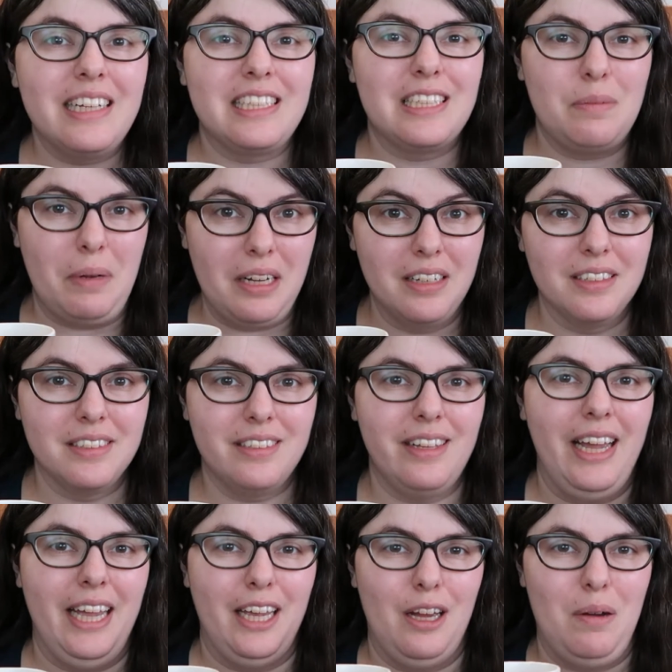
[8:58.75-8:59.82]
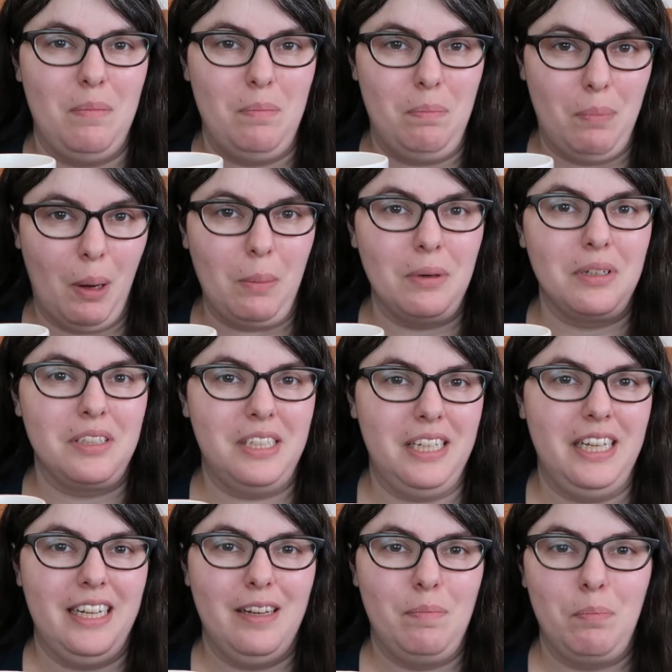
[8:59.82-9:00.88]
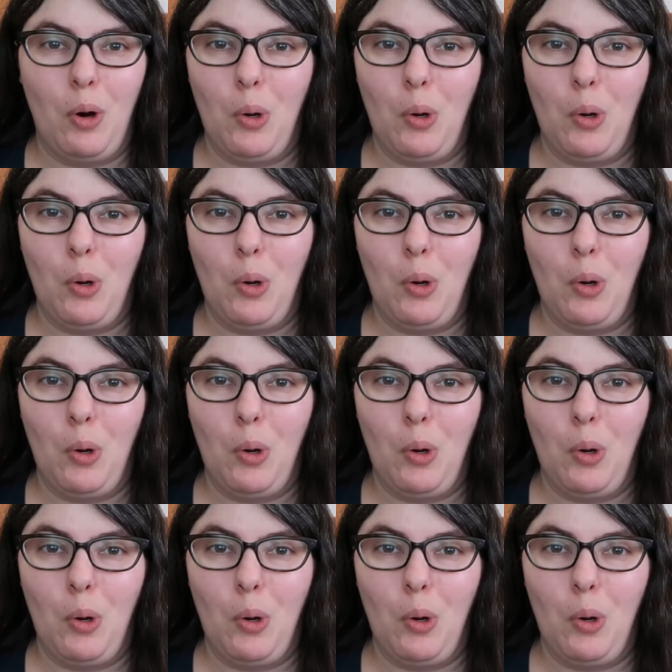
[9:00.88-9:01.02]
It smells like bubble tea,